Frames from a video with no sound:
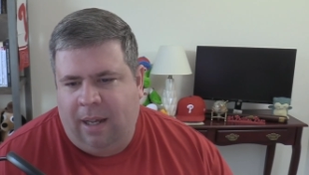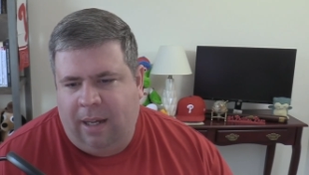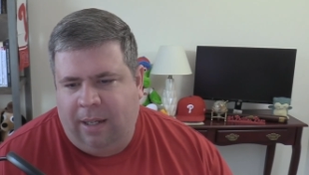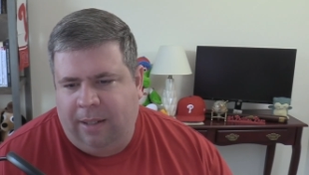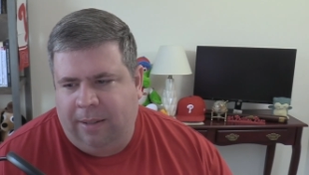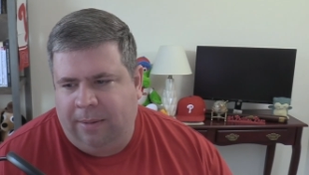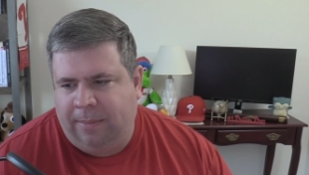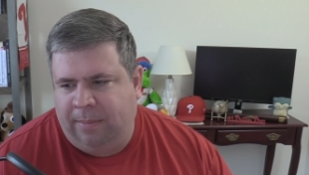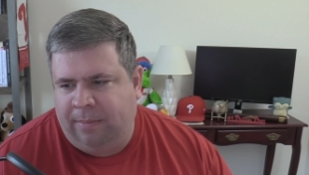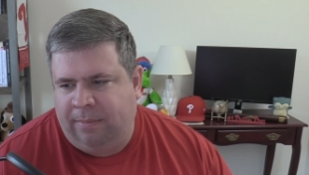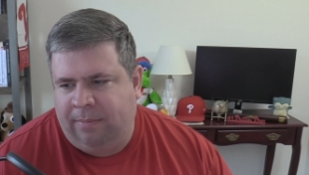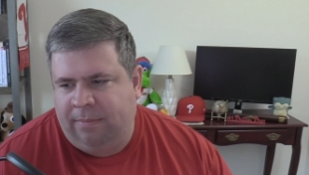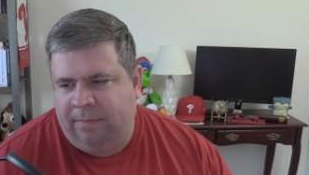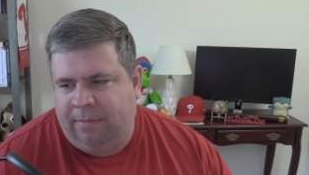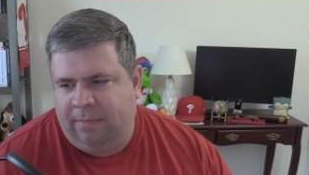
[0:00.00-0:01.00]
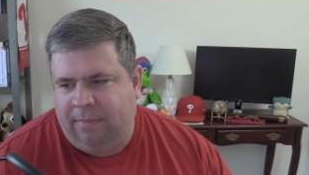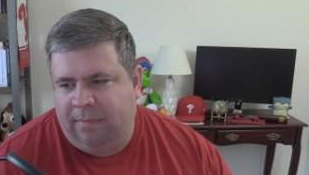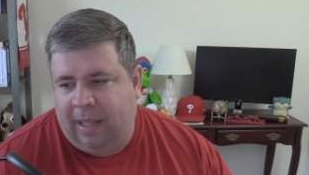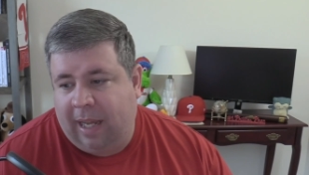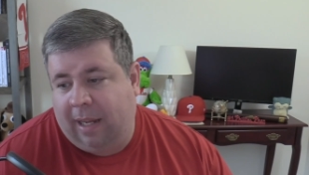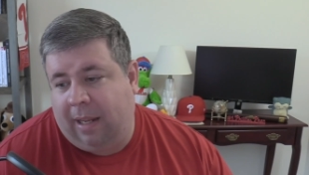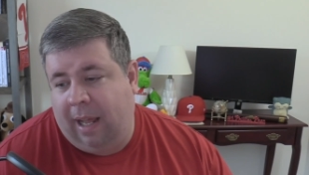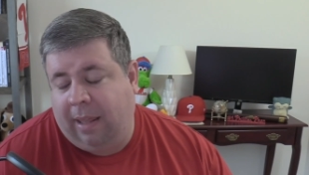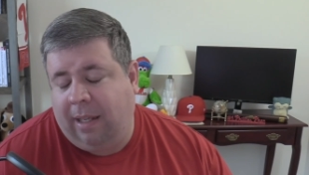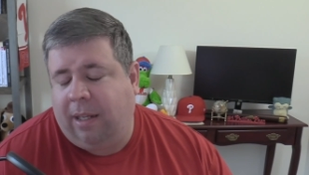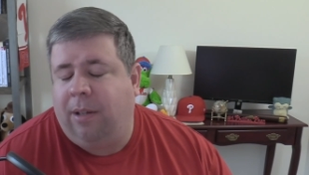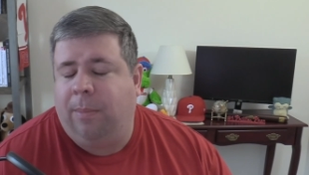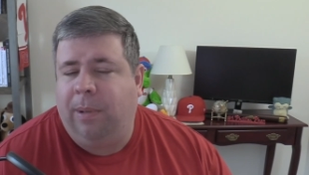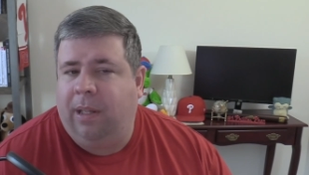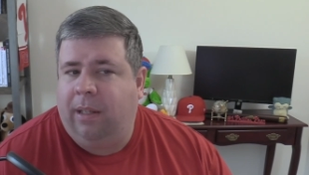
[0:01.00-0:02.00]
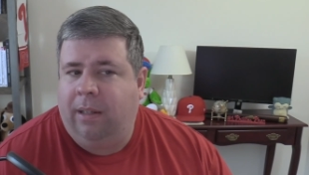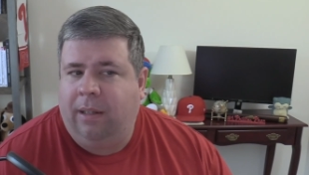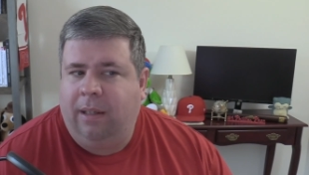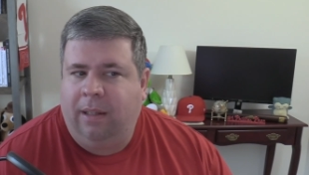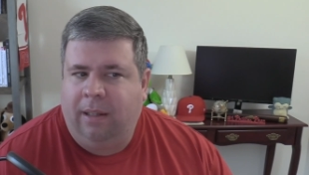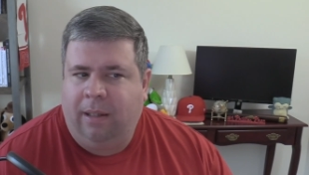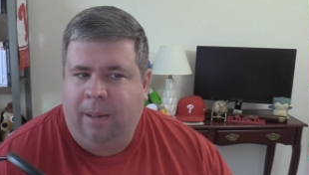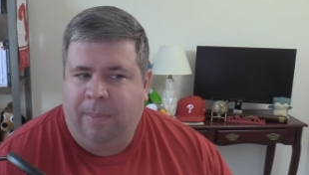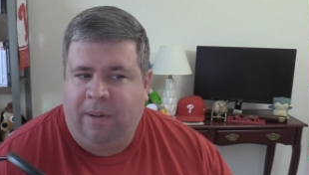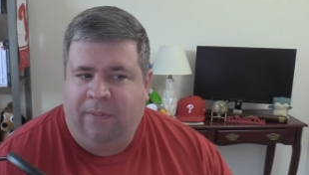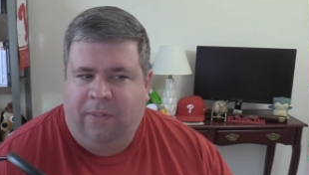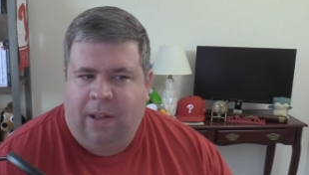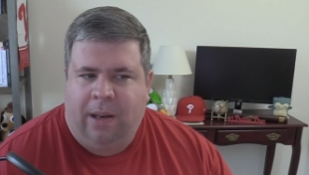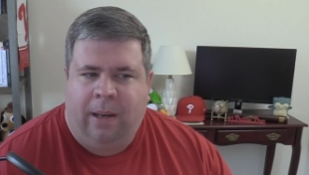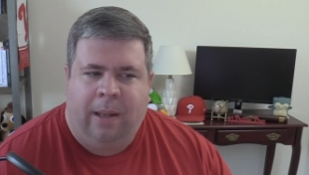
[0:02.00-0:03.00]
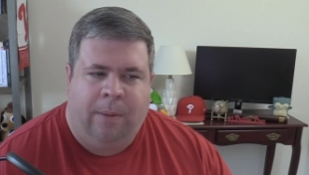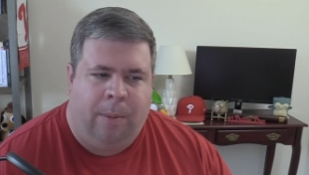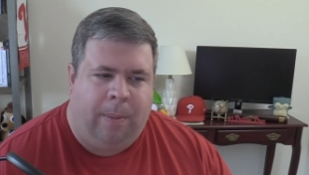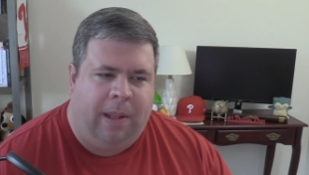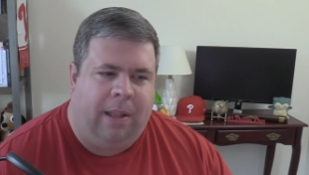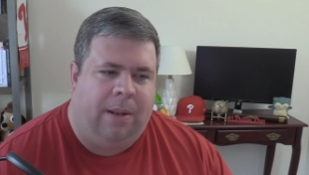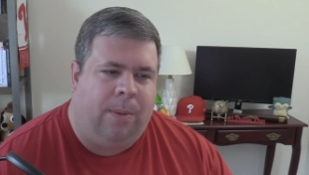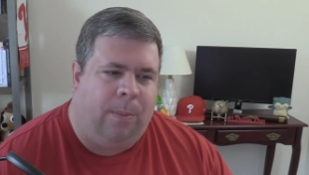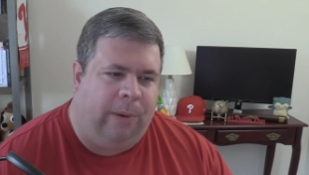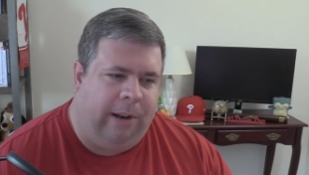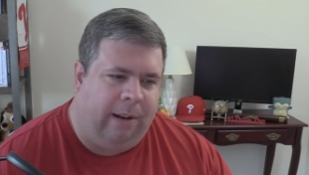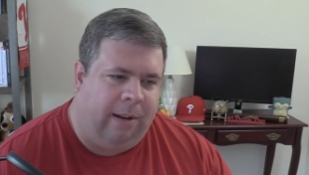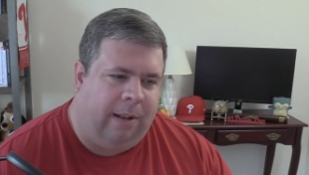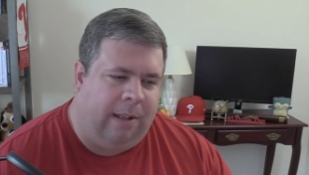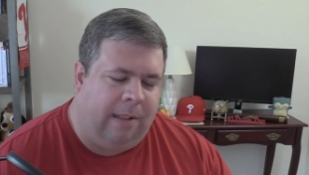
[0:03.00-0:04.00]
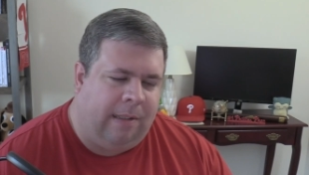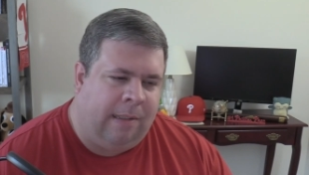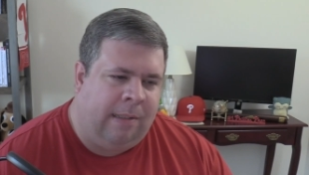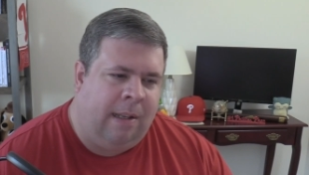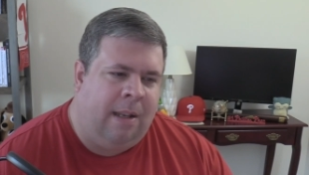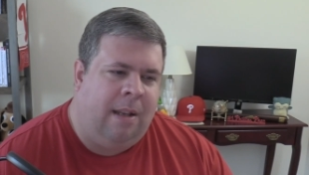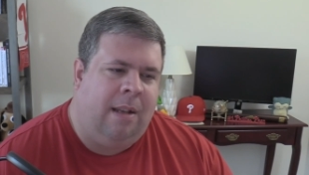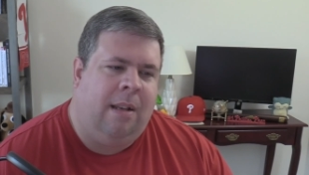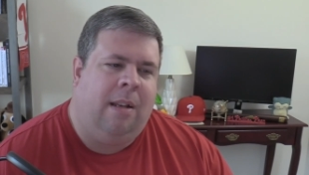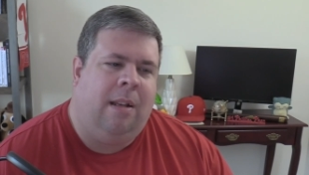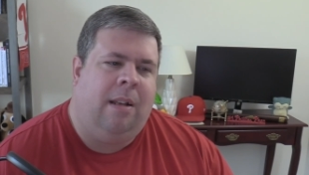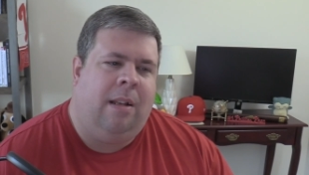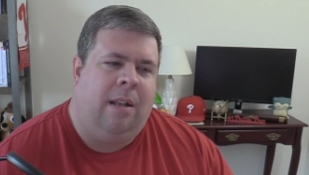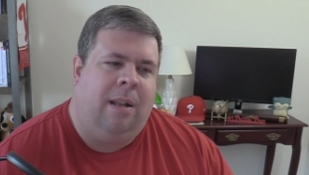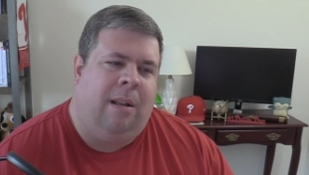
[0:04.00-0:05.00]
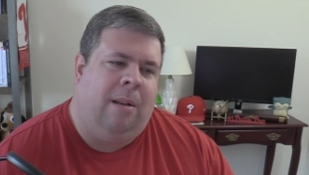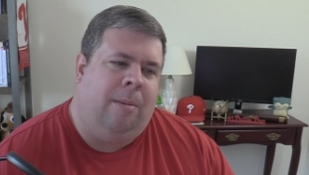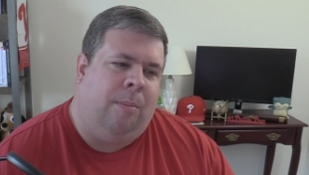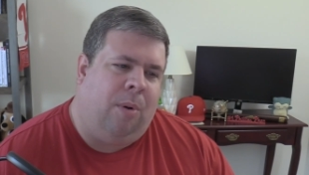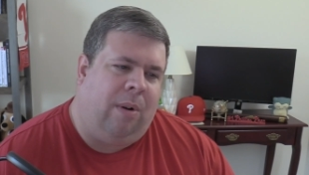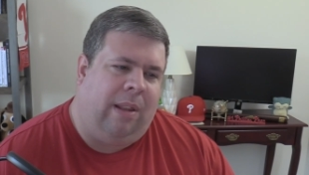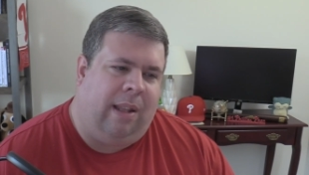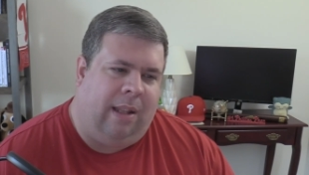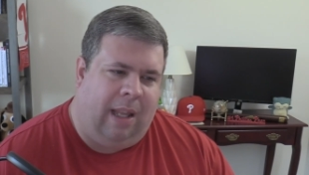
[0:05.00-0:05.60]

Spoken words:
that I think could be a bit of fun. It would be a little weird because more than